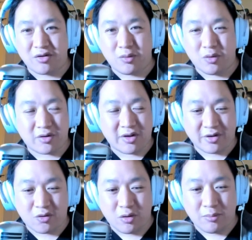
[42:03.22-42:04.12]
It works on
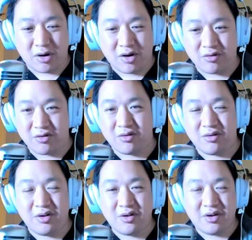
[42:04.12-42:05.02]
the Chrome browser,
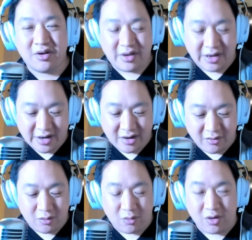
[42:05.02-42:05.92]
and it
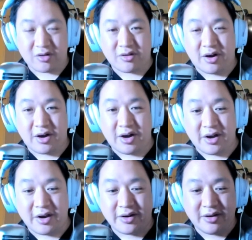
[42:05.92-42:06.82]
also works
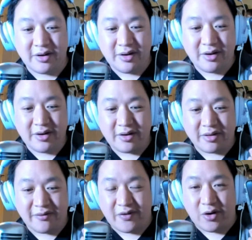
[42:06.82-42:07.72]
on
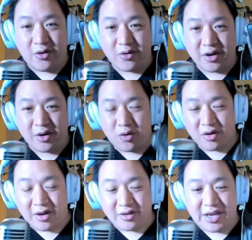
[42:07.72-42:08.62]
the phone. It works
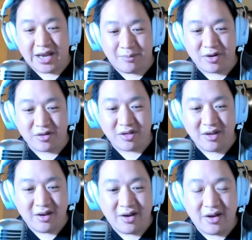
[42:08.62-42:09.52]
on tablets.
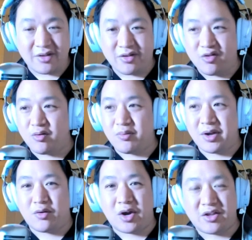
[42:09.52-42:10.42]
This would be
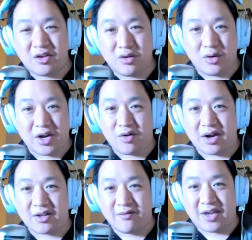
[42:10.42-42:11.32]
great to do
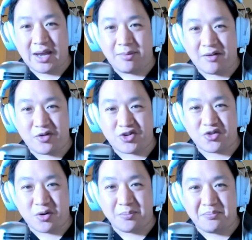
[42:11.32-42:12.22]
interactive gaming for
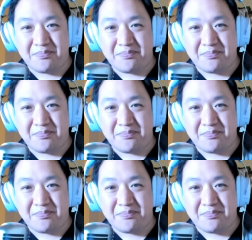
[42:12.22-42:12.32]
sure.